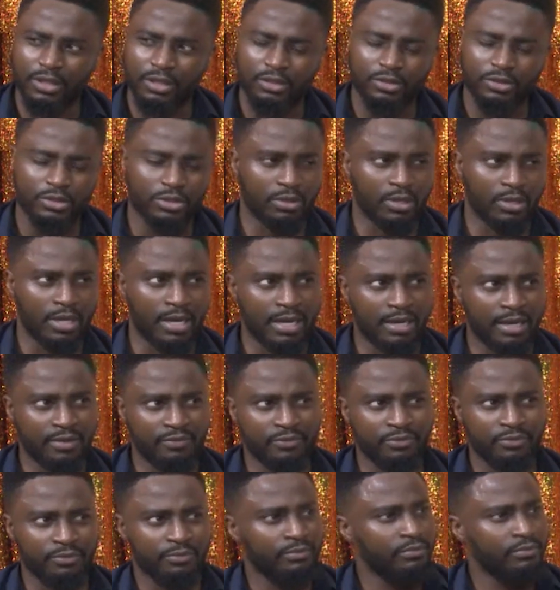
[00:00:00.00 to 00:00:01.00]
because you
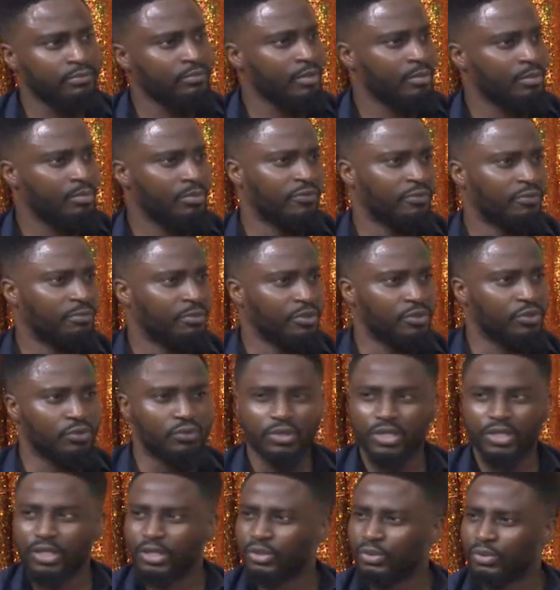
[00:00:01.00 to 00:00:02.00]
have people from the
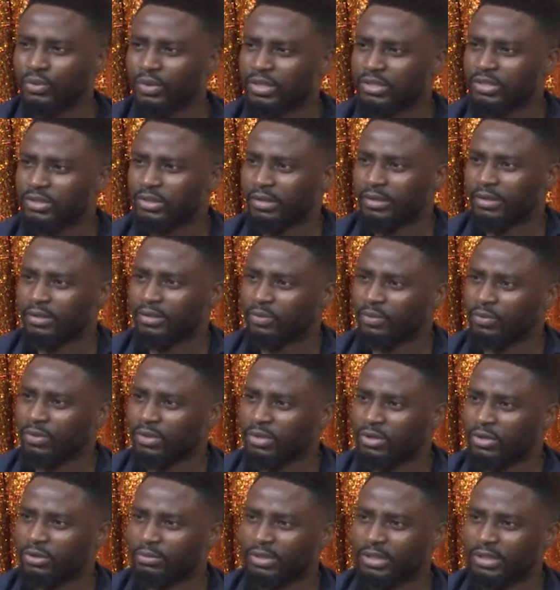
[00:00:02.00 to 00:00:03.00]
UK, US, all around the
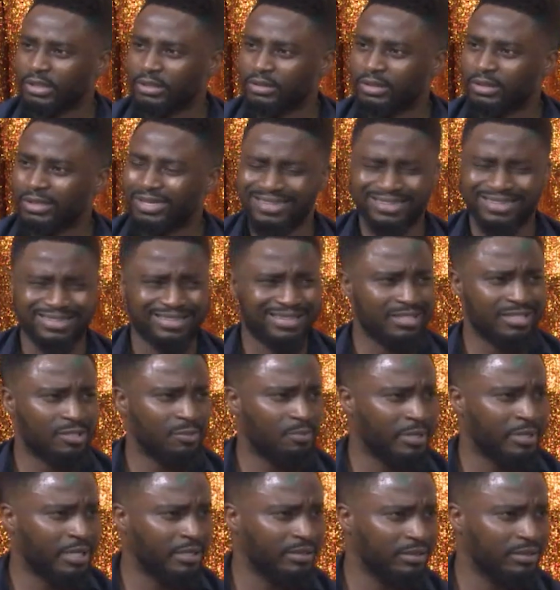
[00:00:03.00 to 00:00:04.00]
world coming in, and they
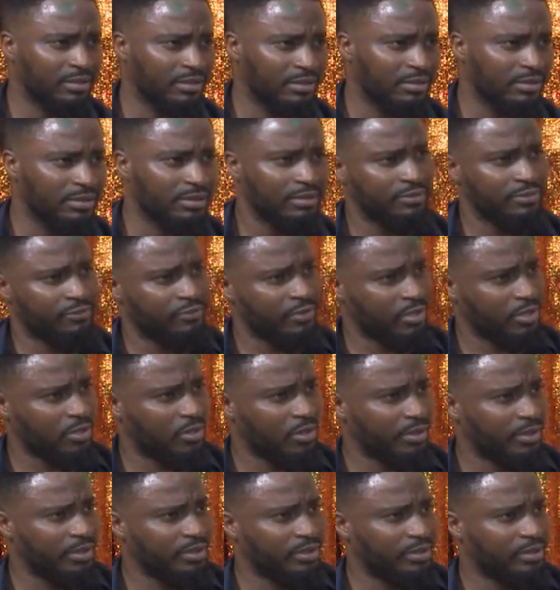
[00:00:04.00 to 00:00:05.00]
spend different
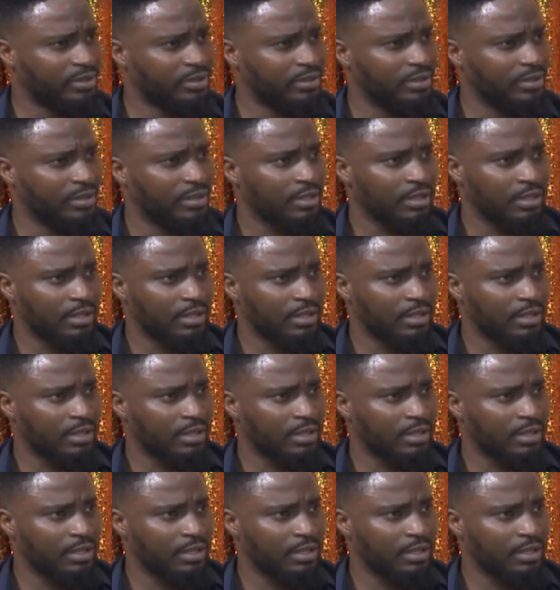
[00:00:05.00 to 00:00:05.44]
currency.